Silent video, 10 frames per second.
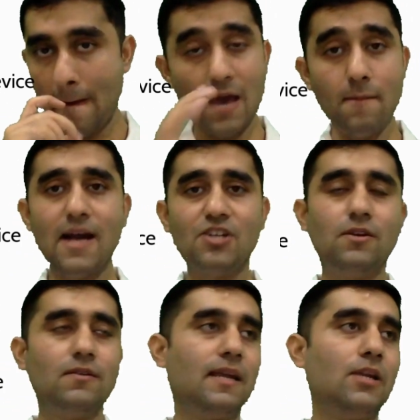Now
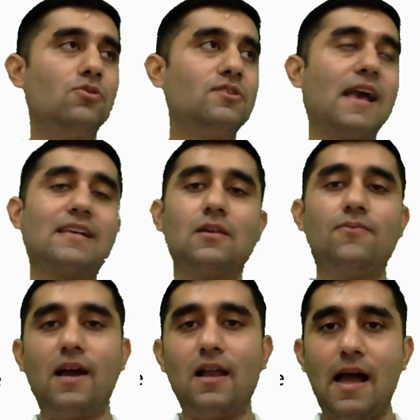imagine that you're using Excel
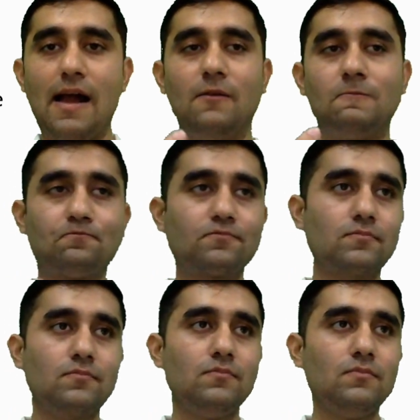file and
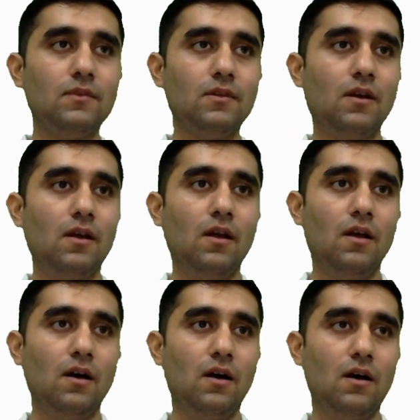
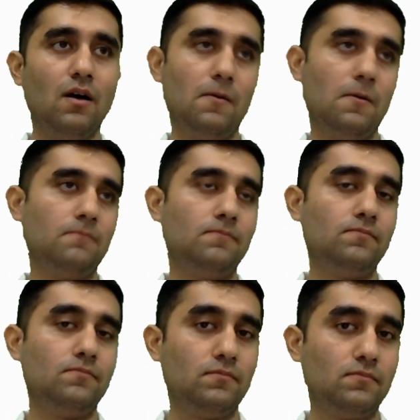uh,
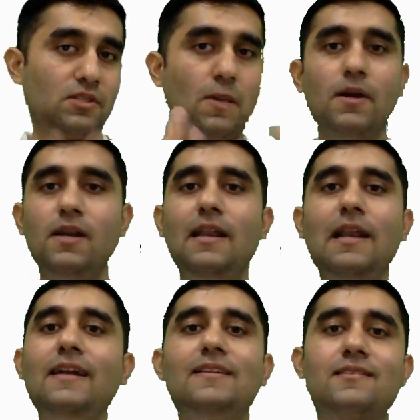somebody
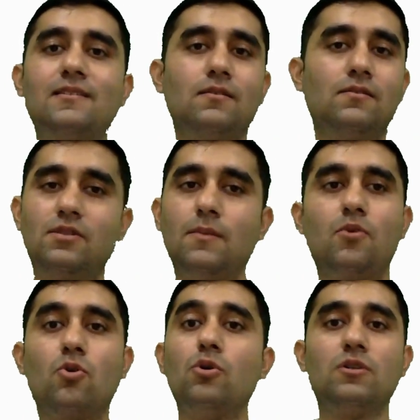deletes some
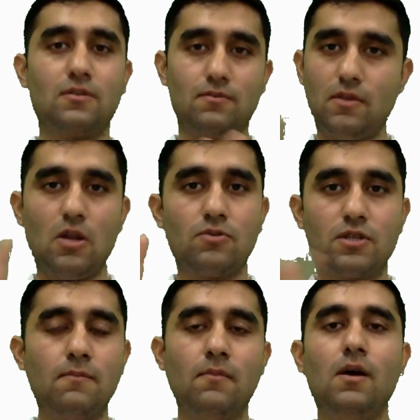rows, you know,
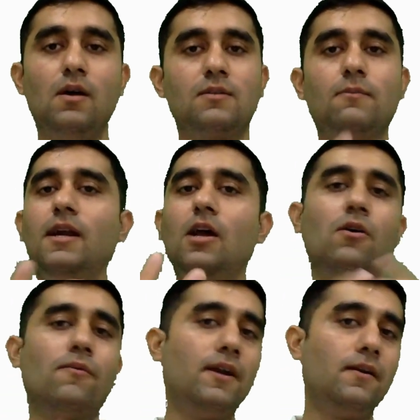some some data
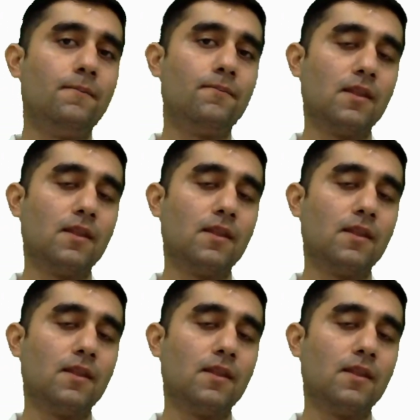out of it.